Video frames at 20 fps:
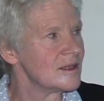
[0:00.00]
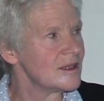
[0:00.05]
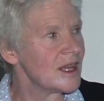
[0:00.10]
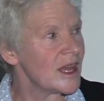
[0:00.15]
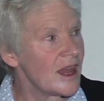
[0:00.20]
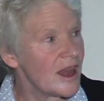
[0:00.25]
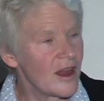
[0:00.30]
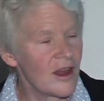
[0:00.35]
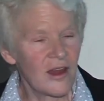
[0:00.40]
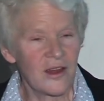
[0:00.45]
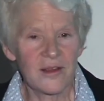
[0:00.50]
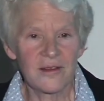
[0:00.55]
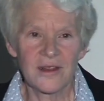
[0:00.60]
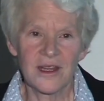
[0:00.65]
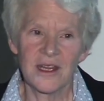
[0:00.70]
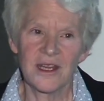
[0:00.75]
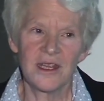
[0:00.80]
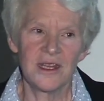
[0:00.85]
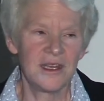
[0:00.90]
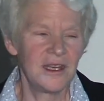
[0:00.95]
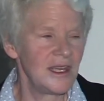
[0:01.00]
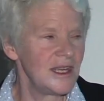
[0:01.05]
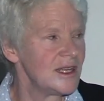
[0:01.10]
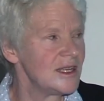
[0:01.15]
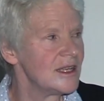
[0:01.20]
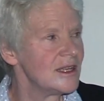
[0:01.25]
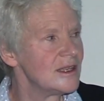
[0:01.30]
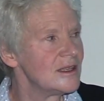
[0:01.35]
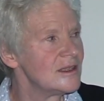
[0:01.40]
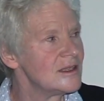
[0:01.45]
care that he
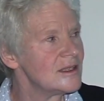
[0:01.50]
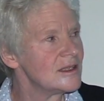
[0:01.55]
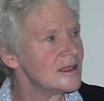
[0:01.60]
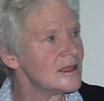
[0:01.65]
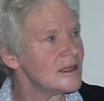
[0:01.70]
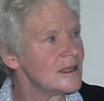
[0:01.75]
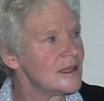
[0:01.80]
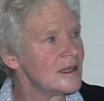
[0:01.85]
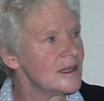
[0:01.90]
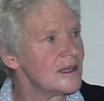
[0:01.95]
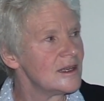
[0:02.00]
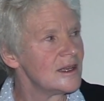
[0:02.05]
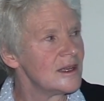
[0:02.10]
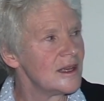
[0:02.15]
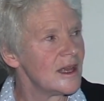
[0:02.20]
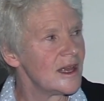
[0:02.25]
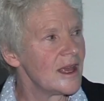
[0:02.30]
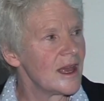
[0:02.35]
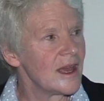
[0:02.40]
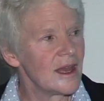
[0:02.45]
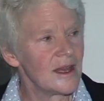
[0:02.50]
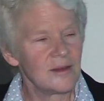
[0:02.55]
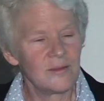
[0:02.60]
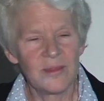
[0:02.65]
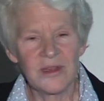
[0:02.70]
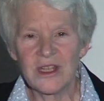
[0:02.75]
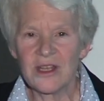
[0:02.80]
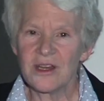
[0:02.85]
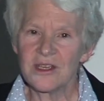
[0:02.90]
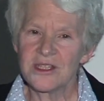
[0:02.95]
needed. And
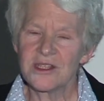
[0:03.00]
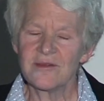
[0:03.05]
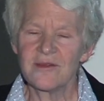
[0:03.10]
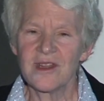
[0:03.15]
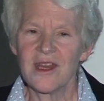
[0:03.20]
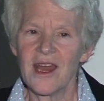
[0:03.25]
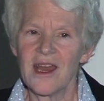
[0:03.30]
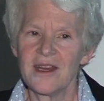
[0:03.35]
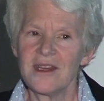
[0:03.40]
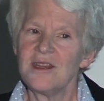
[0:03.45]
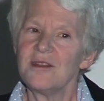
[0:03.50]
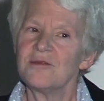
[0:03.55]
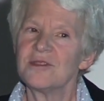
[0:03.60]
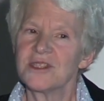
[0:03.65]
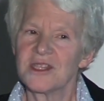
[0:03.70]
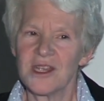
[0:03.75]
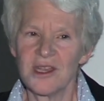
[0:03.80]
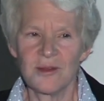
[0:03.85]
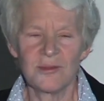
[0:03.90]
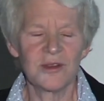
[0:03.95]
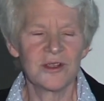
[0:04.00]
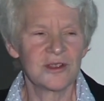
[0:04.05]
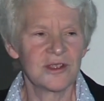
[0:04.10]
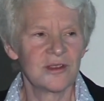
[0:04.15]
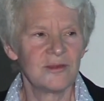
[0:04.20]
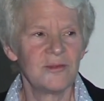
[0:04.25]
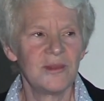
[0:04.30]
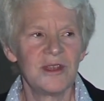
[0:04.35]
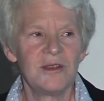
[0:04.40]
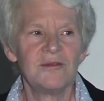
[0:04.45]
because of that, he was able
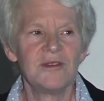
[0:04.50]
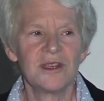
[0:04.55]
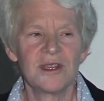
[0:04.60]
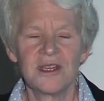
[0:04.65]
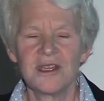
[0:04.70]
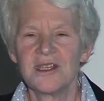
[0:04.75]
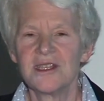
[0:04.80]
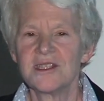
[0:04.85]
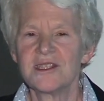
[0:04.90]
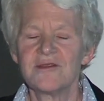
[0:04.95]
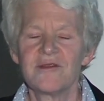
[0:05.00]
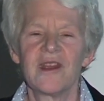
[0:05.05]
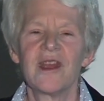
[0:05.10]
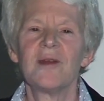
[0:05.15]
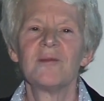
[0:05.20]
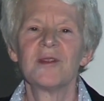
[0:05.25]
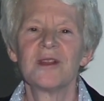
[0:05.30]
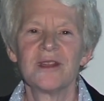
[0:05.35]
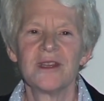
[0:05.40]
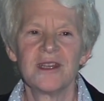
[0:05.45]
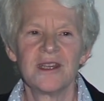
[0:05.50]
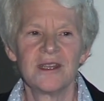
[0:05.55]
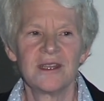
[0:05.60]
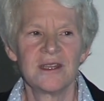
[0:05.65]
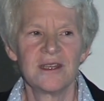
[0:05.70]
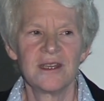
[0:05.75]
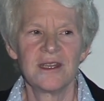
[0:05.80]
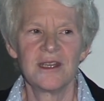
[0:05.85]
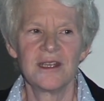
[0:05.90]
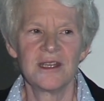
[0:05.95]
to be with his family
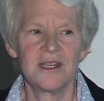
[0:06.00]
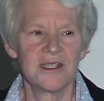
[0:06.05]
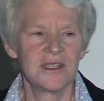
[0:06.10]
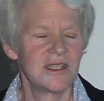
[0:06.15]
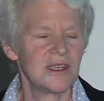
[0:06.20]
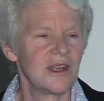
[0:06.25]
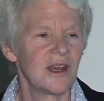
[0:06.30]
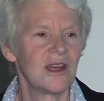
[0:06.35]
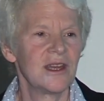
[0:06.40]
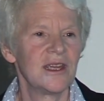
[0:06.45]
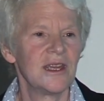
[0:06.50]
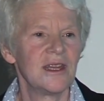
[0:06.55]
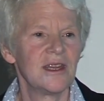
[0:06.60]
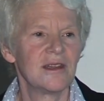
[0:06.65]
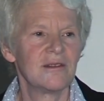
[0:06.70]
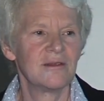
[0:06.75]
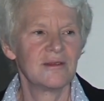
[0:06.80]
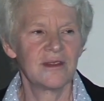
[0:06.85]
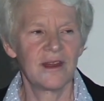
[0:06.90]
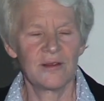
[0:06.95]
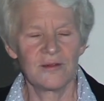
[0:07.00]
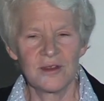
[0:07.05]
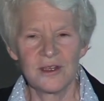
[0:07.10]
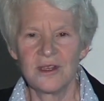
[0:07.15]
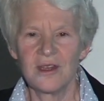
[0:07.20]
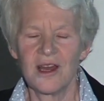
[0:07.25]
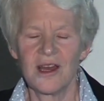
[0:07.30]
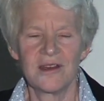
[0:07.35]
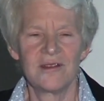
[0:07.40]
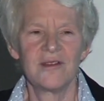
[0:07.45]
in his dying. That would
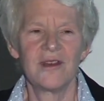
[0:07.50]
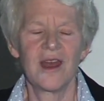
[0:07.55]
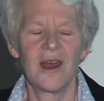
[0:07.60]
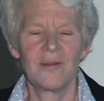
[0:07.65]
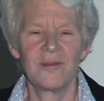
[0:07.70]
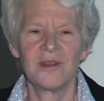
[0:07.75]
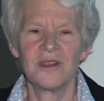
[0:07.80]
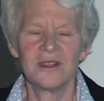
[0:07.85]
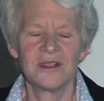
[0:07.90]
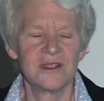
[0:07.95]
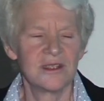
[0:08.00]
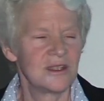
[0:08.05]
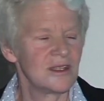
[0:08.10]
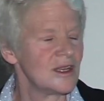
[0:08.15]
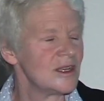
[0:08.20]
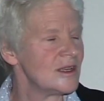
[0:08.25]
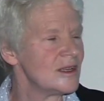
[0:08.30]
not have happened